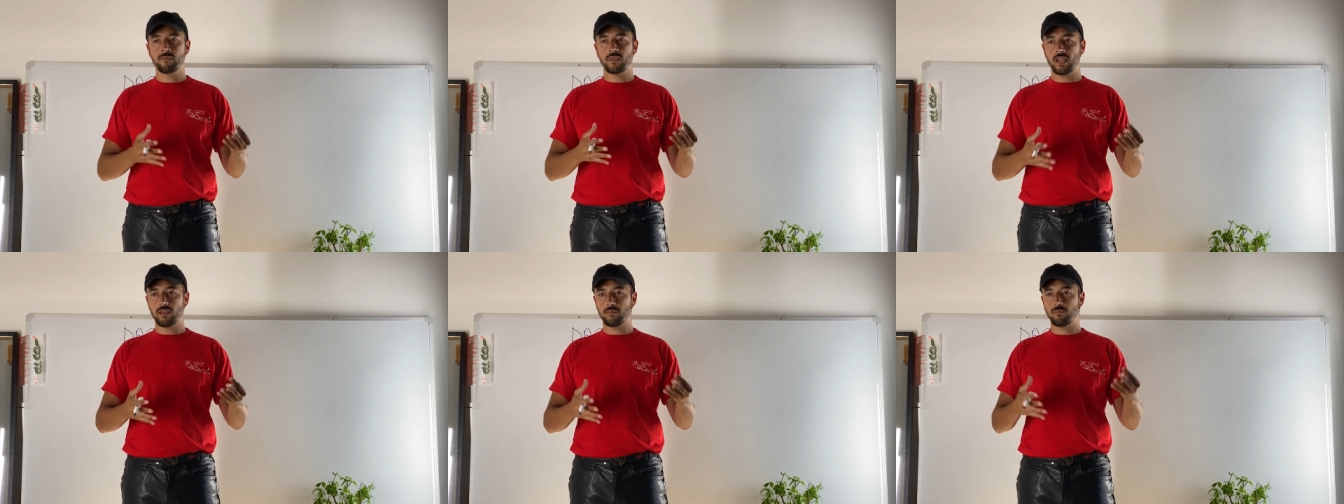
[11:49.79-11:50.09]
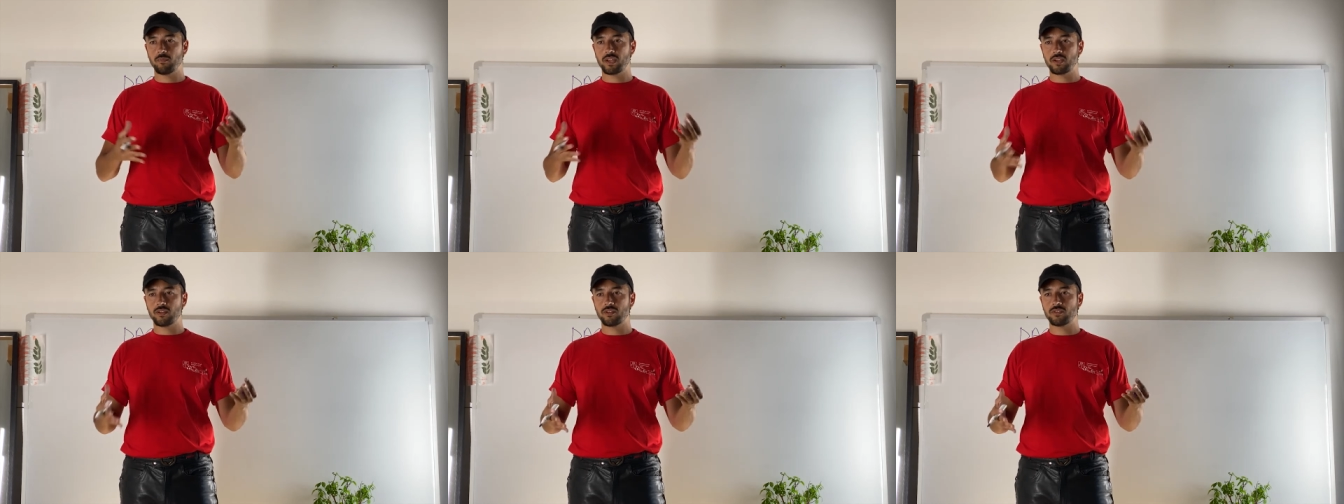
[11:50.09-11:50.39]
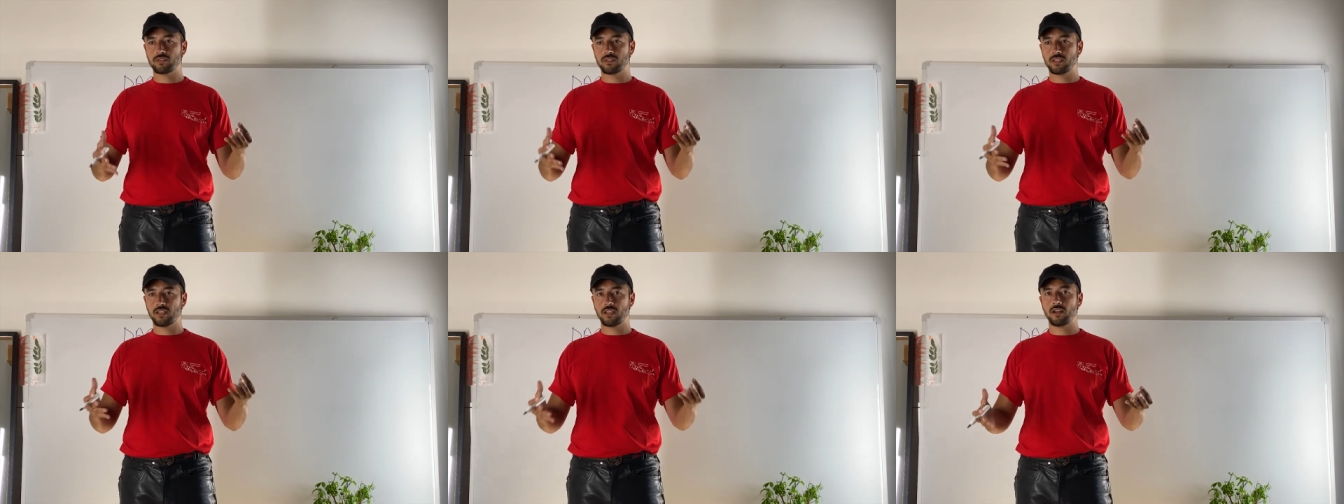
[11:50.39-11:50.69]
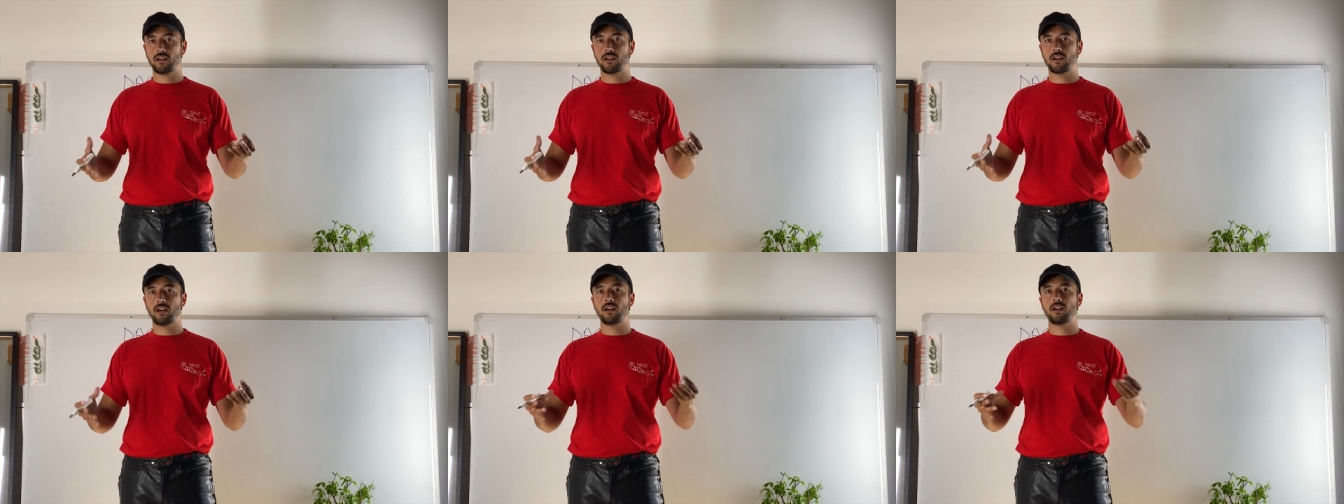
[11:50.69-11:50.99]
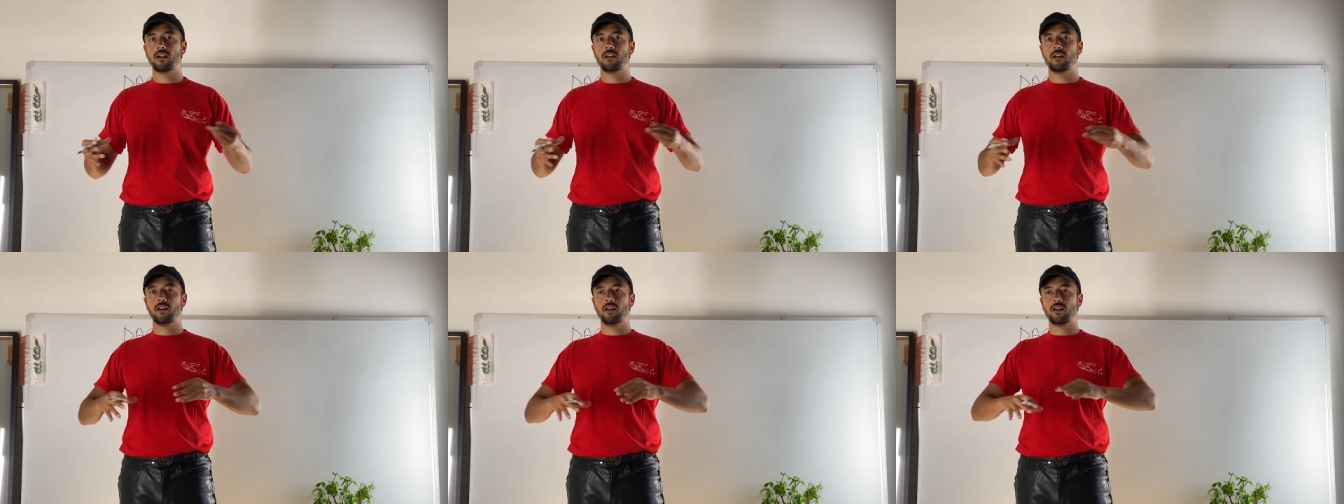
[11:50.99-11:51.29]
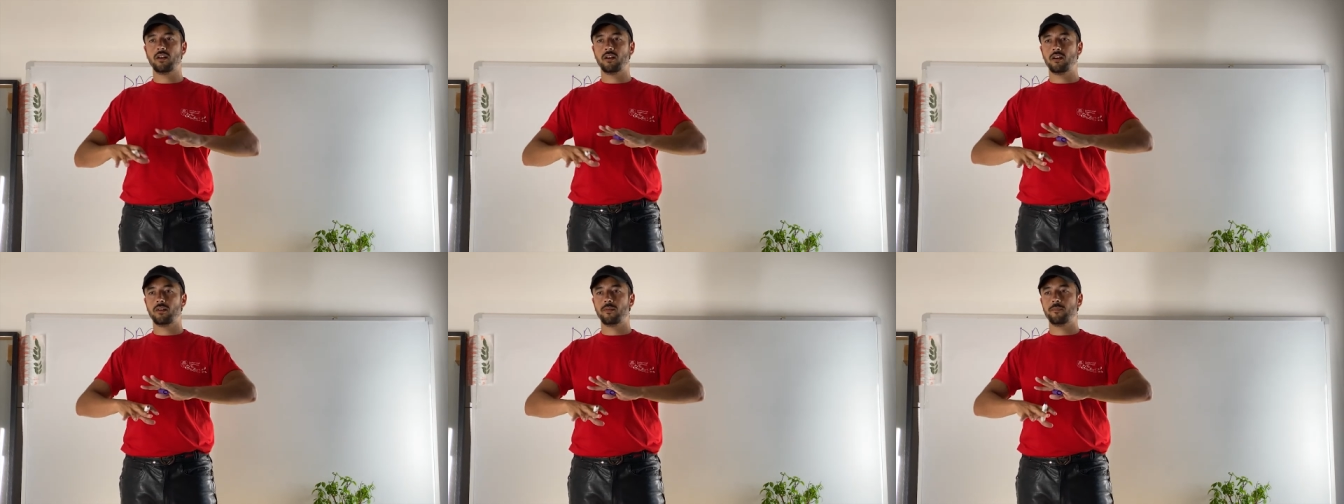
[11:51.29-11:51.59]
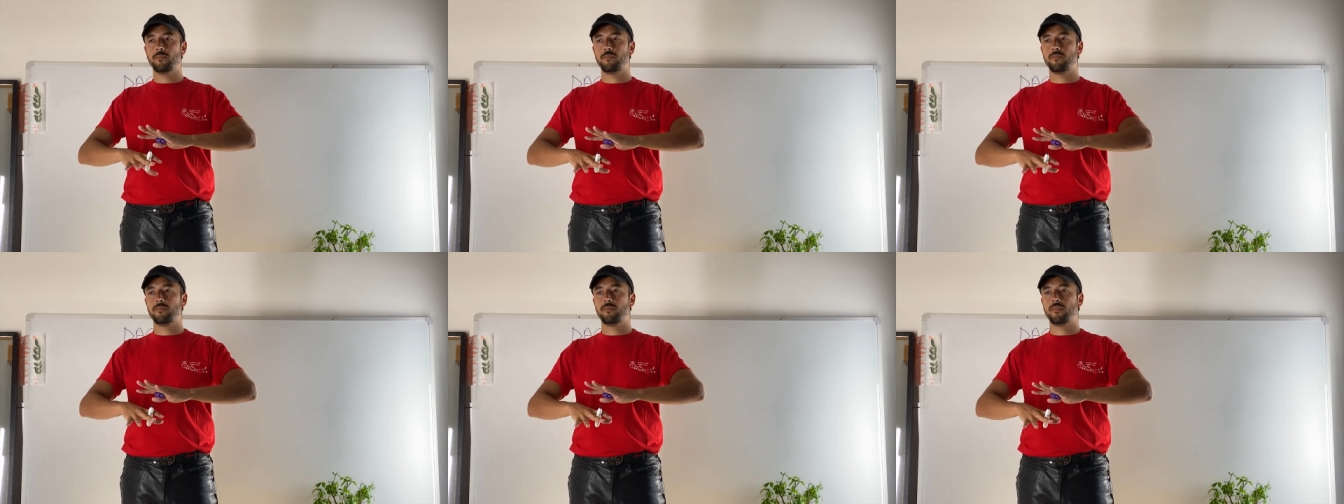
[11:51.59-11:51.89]
And because they are
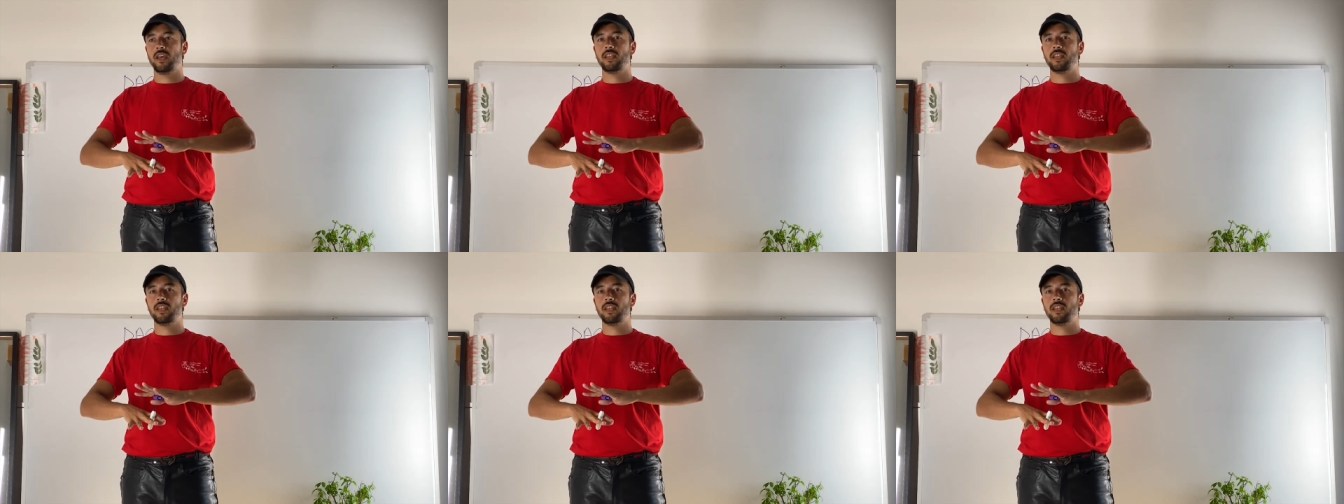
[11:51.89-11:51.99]
um,